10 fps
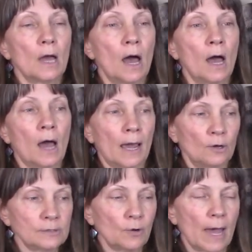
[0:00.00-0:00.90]
I
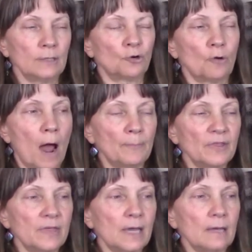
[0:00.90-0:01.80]
also had
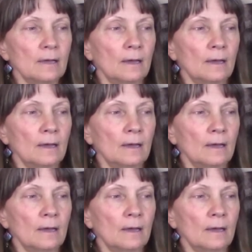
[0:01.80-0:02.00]
neuropathy